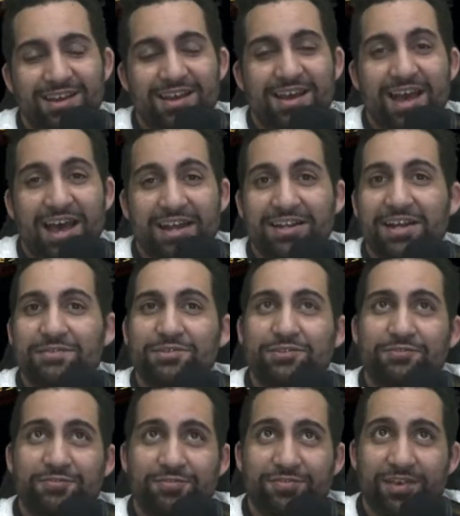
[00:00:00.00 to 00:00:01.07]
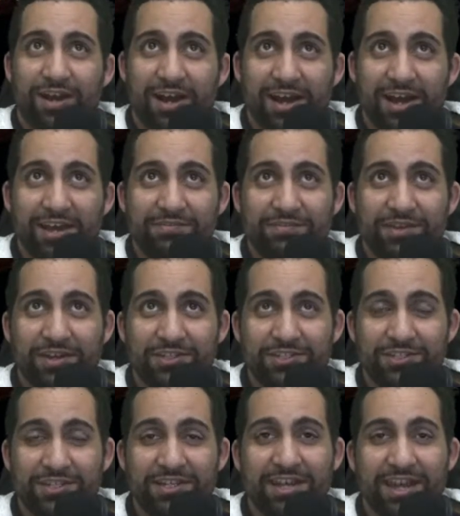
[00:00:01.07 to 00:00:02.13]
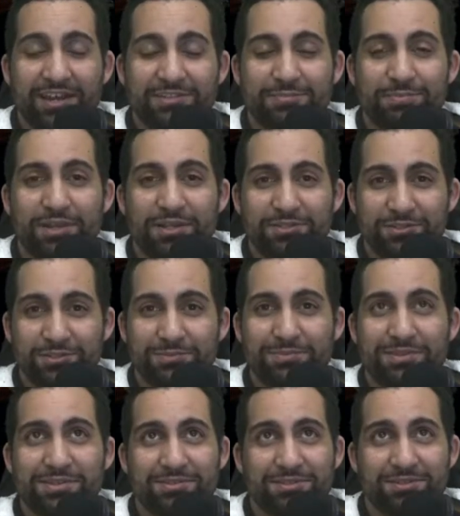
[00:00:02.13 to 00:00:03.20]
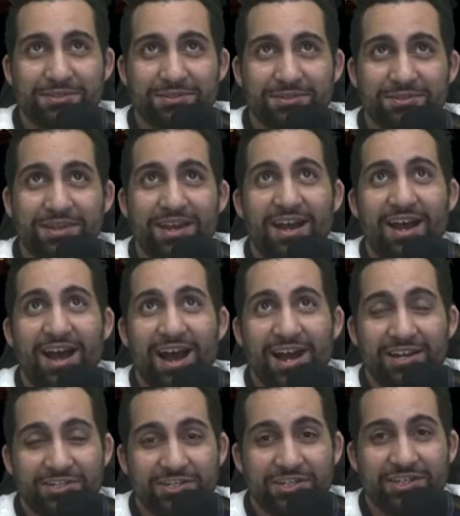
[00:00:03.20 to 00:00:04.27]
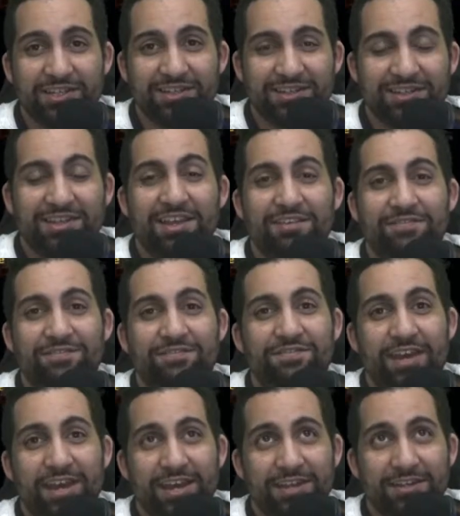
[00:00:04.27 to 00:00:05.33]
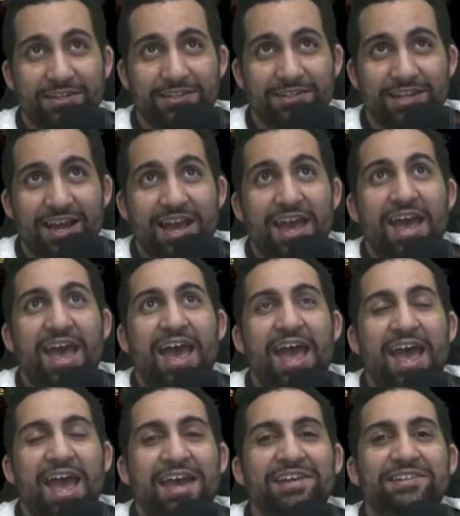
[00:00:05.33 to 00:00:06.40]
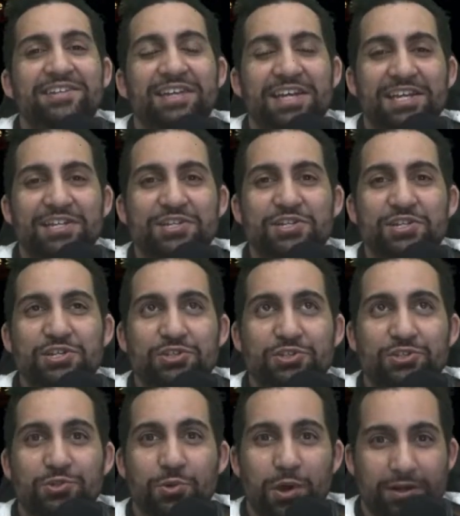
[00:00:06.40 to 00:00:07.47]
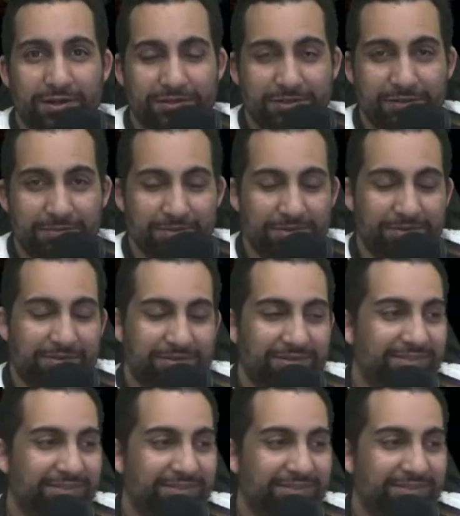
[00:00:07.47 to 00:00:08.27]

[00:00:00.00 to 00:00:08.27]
At level 5, she gains +2 agility, veil, and indestructible.